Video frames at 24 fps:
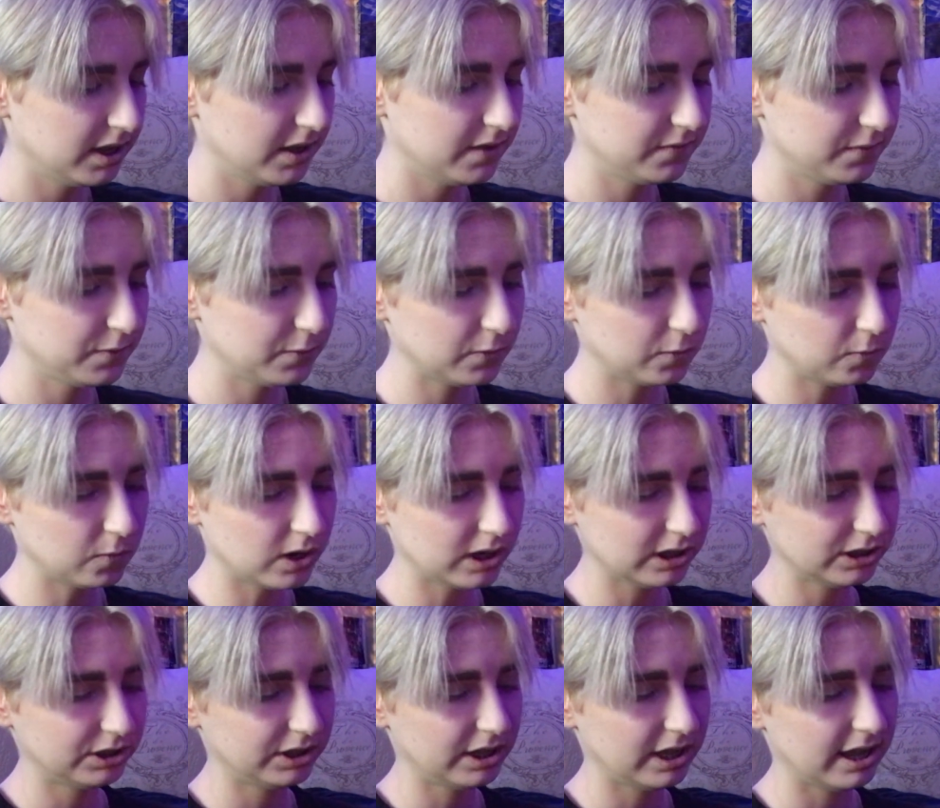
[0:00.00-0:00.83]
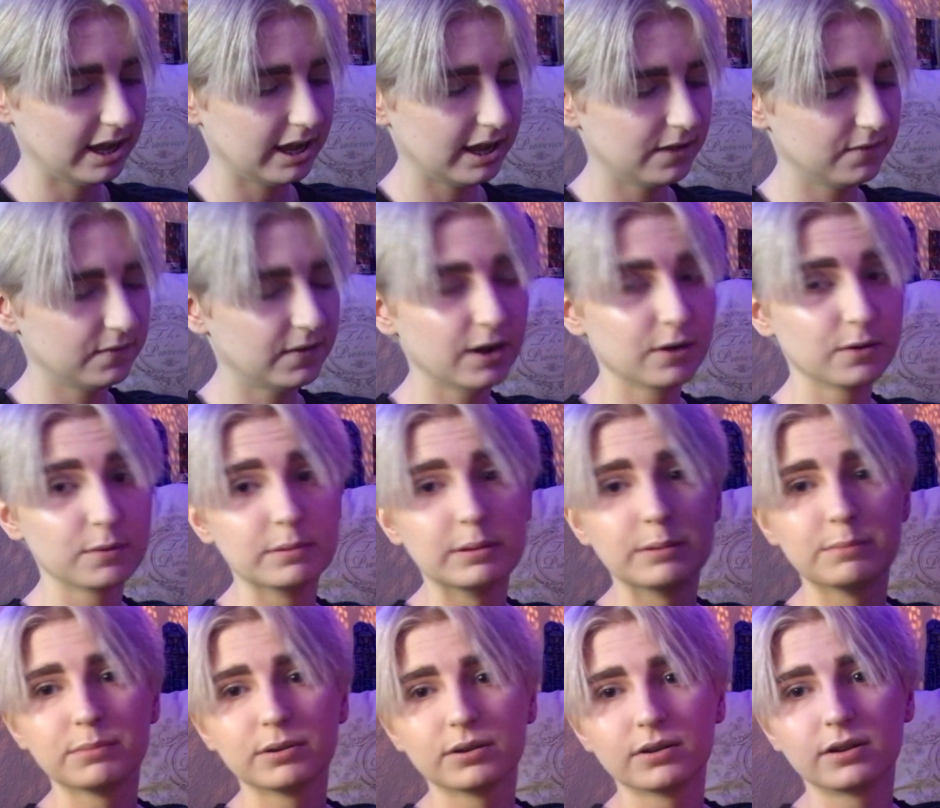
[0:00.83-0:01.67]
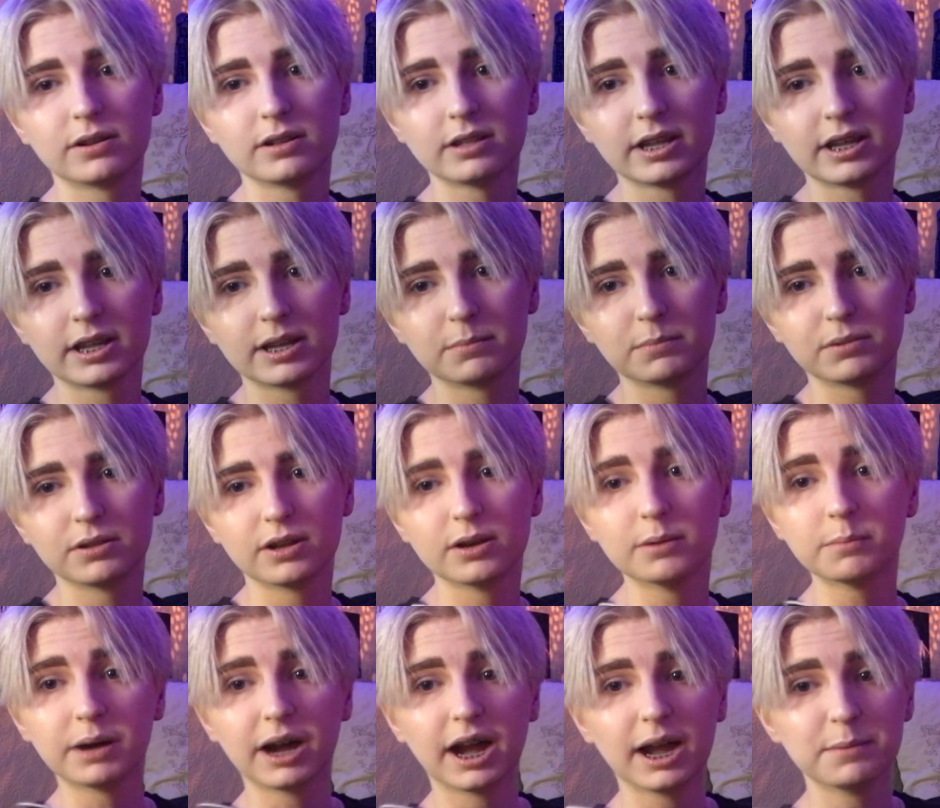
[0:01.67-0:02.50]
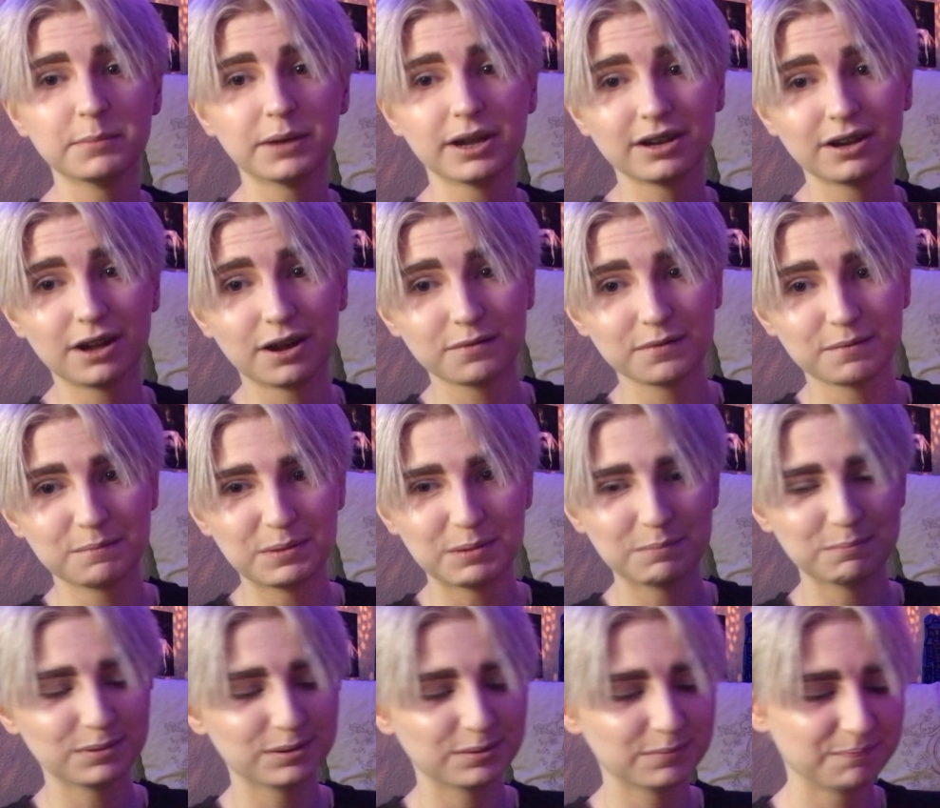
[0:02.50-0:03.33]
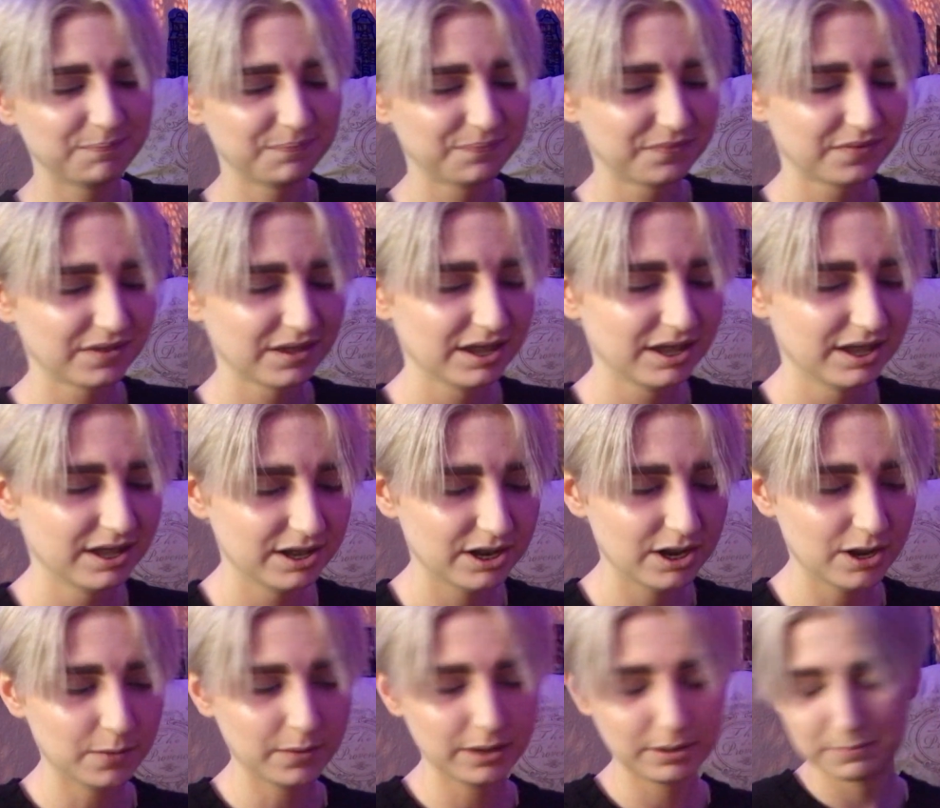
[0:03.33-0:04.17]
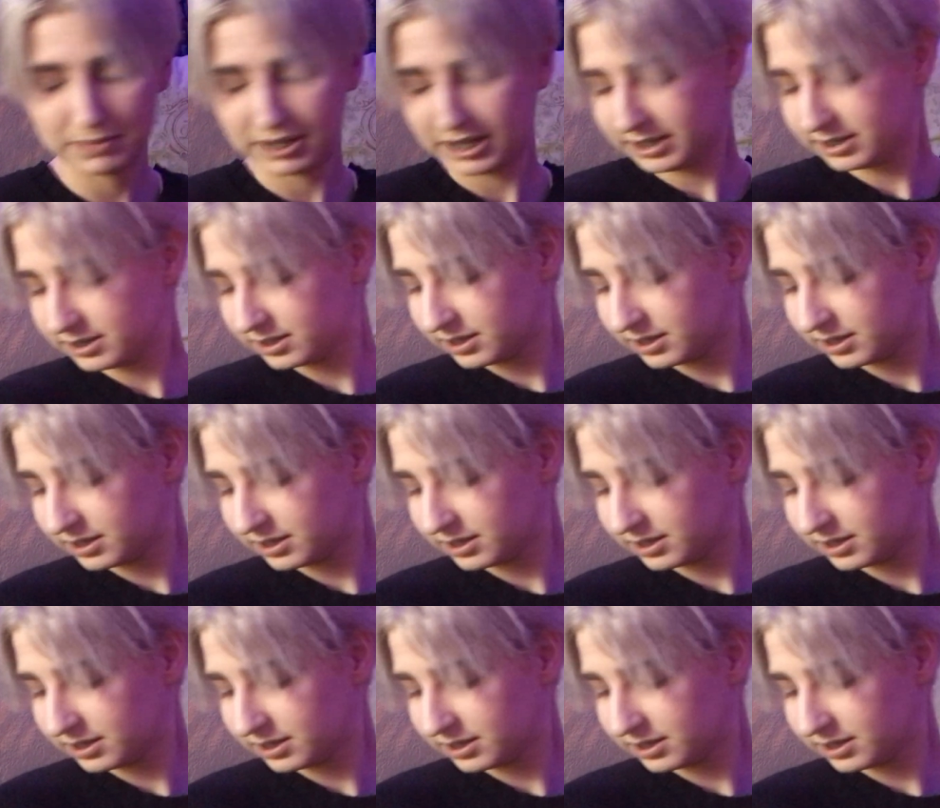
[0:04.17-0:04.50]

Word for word: If you want to watch that, if I remember, I'll link it below. But I might not remember, knowing me.